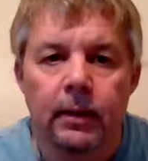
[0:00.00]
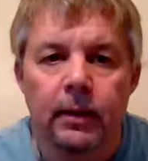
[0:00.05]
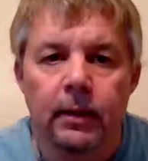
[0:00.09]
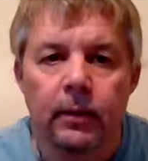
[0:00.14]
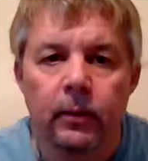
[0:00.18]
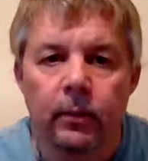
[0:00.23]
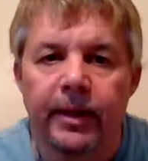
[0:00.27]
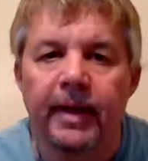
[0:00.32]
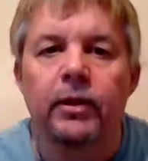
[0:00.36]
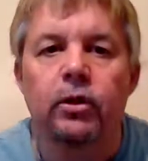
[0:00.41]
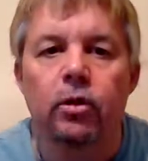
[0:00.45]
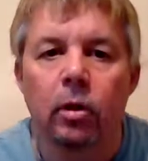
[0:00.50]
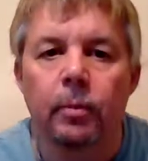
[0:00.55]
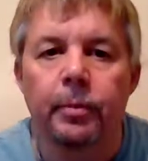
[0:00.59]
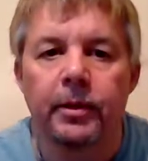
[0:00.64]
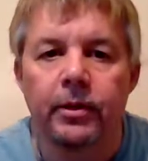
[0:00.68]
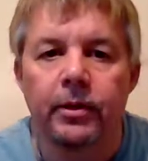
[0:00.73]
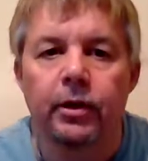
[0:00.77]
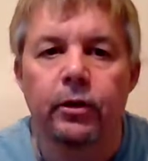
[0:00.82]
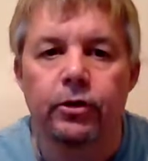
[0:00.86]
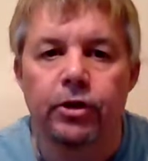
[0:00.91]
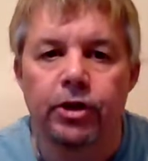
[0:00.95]
When they took me
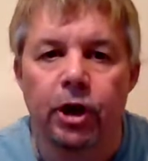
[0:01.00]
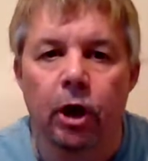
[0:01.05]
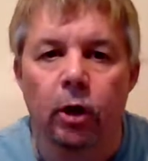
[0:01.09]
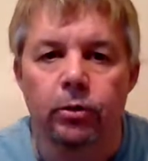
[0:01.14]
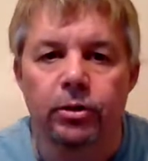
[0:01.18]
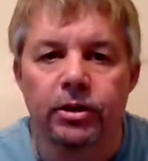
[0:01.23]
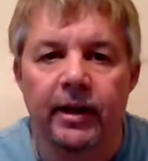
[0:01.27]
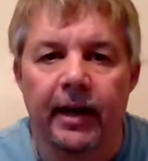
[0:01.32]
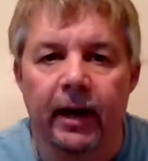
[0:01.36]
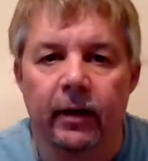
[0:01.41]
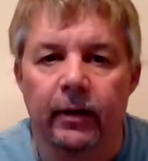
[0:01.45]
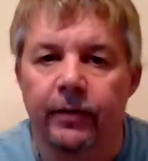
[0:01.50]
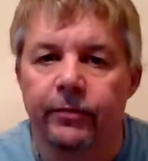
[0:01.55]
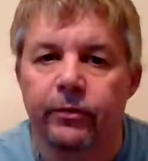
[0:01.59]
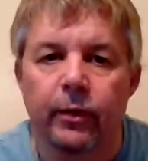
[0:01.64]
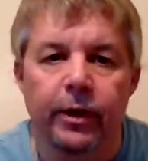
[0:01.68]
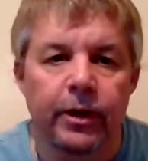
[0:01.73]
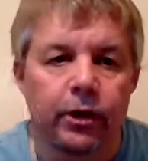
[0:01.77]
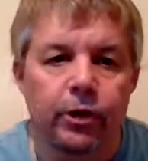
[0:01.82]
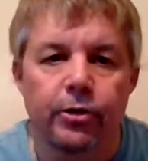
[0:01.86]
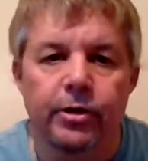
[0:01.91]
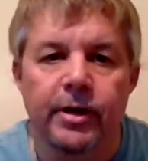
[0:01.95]
to your Jonestown after
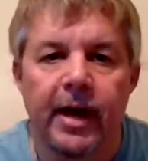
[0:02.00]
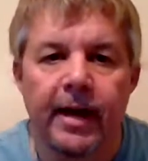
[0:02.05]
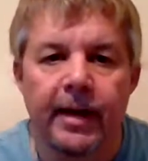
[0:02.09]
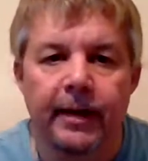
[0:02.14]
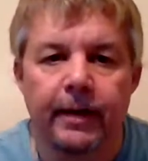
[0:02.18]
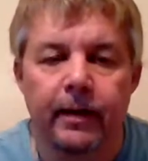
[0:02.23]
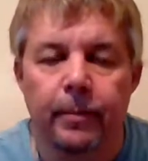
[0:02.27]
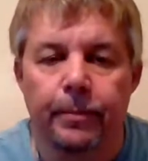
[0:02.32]
I urinated in